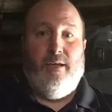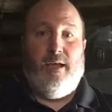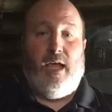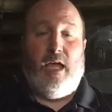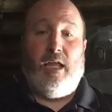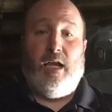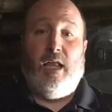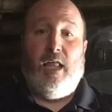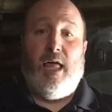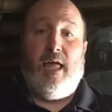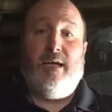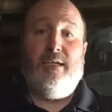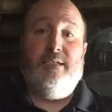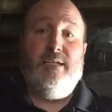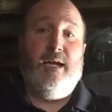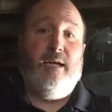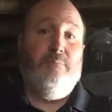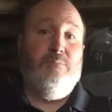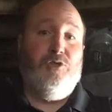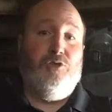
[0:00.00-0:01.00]
And a lot of
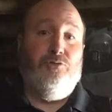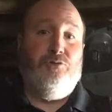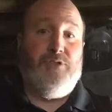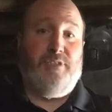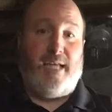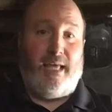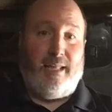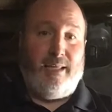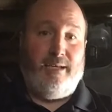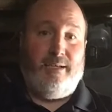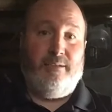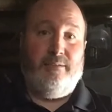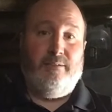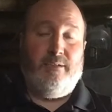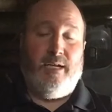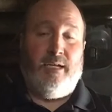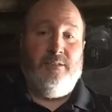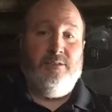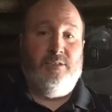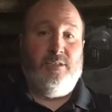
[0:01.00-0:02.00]
times you sell it
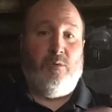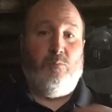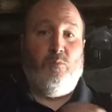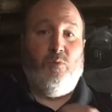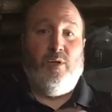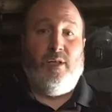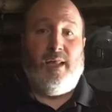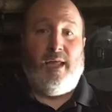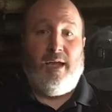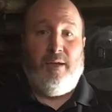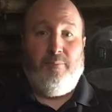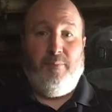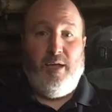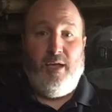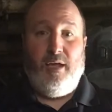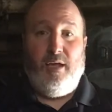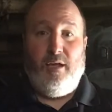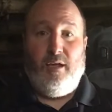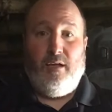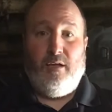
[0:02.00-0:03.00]
and someone like
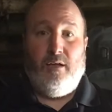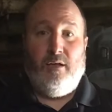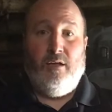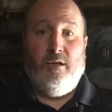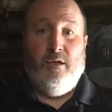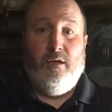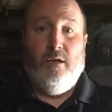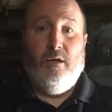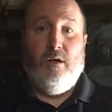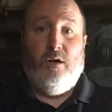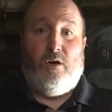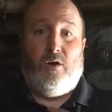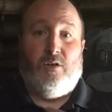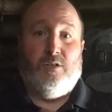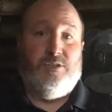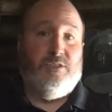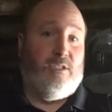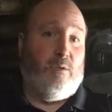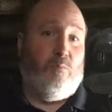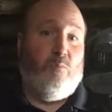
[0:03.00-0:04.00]
me or
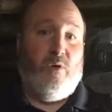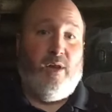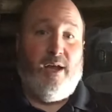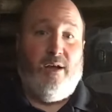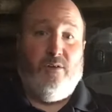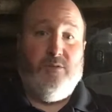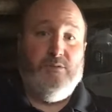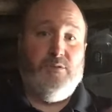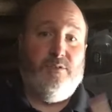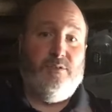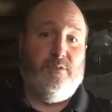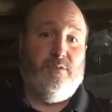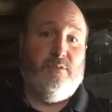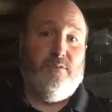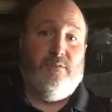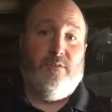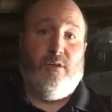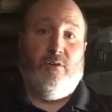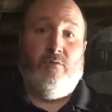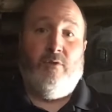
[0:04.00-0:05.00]
someone else
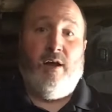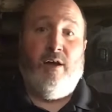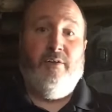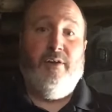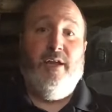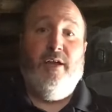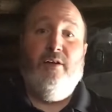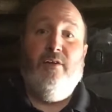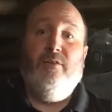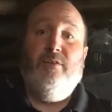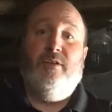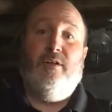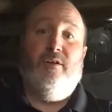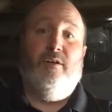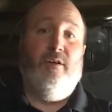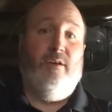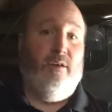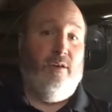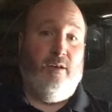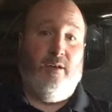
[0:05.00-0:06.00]
around here
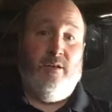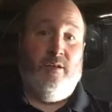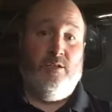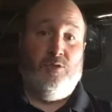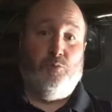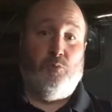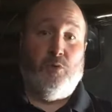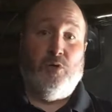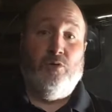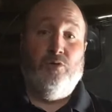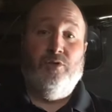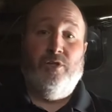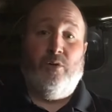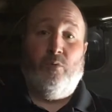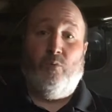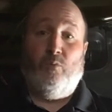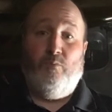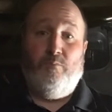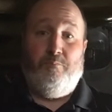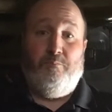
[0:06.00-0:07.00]
this world
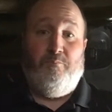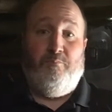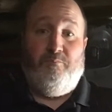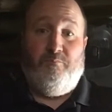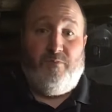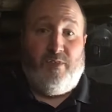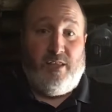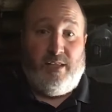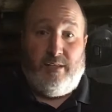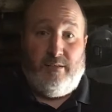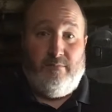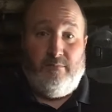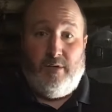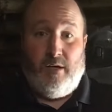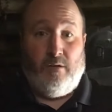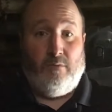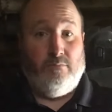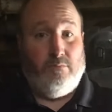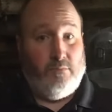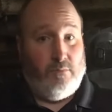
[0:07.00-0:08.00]
that
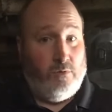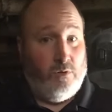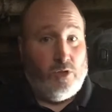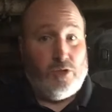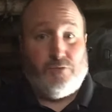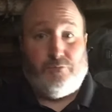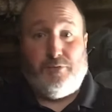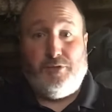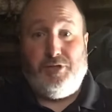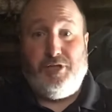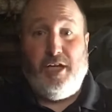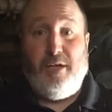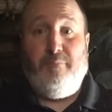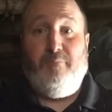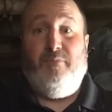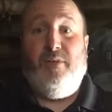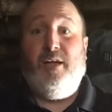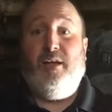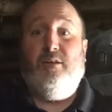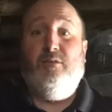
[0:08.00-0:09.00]
looks for cheap
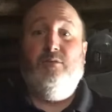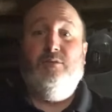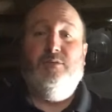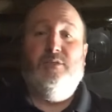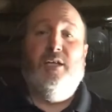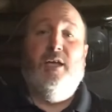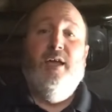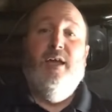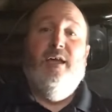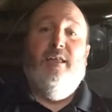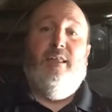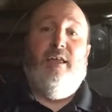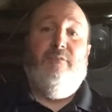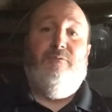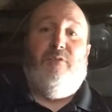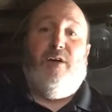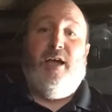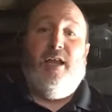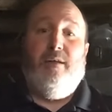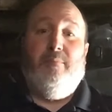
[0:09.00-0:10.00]
vehicles, they
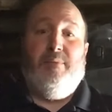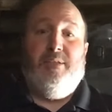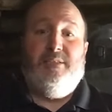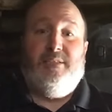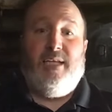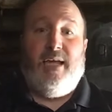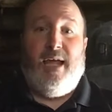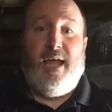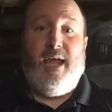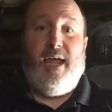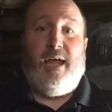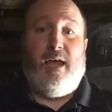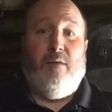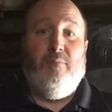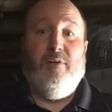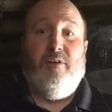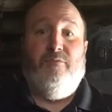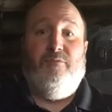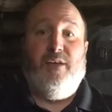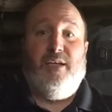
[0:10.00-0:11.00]
find them and say, hey, I'm
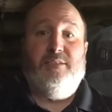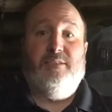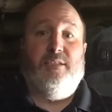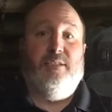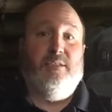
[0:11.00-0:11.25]
going to fix